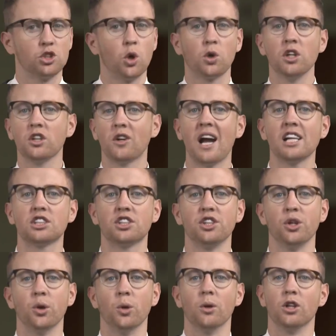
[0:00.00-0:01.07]
So congrats
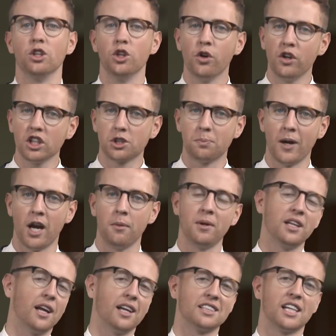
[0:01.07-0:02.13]
to you. Your
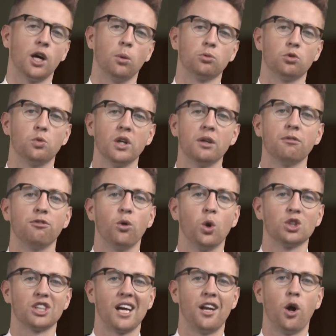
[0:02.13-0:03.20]
experiment has helped
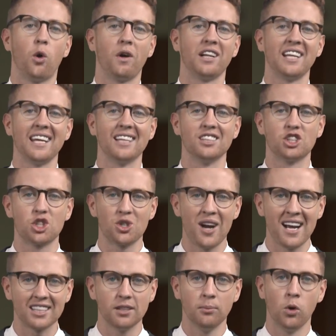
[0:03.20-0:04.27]
reinforce an already
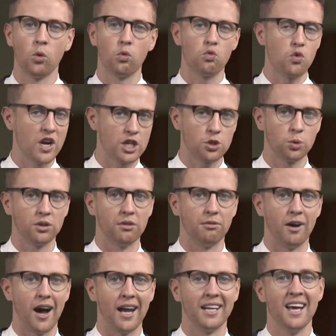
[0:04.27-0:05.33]
intractable racial
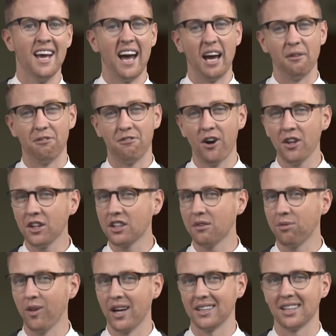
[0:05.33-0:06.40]
divide and further
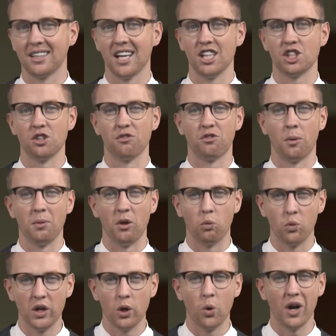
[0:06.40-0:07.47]
deflect attention from
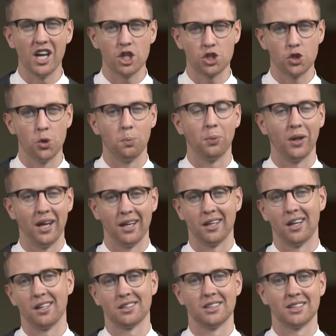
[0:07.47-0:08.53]
the real issue plaguing our